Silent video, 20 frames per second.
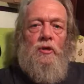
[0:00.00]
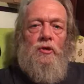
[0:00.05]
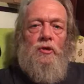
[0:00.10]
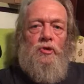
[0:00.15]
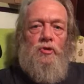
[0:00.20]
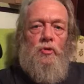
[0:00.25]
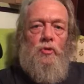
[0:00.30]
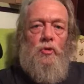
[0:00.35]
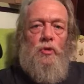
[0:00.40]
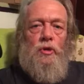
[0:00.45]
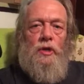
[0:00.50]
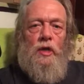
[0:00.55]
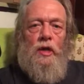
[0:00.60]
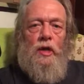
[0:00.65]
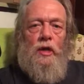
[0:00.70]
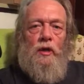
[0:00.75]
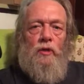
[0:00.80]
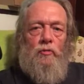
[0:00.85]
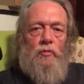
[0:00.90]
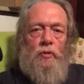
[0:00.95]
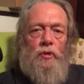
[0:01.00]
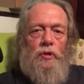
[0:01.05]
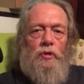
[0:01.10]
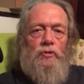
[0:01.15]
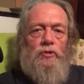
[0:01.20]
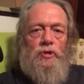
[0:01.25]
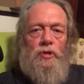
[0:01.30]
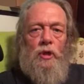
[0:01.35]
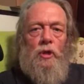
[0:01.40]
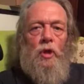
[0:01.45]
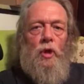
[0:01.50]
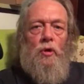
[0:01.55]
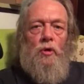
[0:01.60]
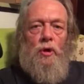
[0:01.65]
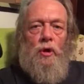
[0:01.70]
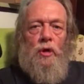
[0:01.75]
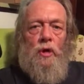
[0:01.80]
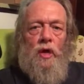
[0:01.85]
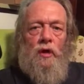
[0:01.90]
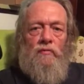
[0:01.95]
sure that I could reduce the
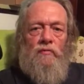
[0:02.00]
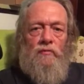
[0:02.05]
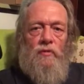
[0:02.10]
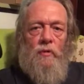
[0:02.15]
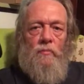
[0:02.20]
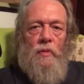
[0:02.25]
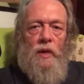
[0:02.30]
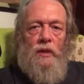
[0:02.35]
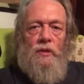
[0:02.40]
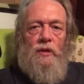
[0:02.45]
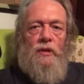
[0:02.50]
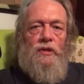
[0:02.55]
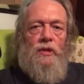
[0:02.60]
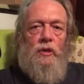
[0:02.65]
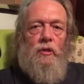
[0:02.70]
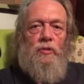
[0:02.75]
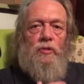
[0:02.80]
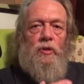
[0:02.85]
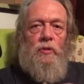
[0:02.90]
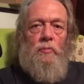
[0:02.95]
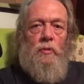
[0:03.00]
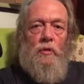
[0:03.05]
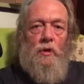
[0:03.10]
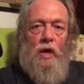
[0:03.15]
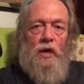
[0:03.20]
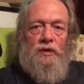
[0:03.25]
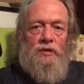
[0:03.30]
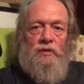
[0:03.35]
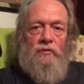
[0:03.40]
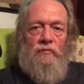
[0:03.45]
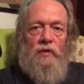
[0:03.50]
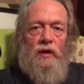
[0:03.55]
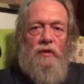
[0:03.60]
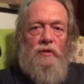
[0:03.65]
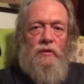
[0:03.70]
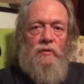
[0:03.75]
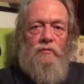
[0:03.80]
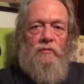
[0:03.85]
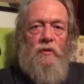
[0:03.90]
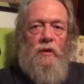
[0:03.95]
load enough to make the geothermal cost
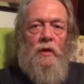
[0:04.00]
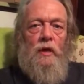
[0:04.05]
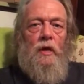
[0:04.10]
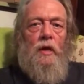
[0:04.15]
effective.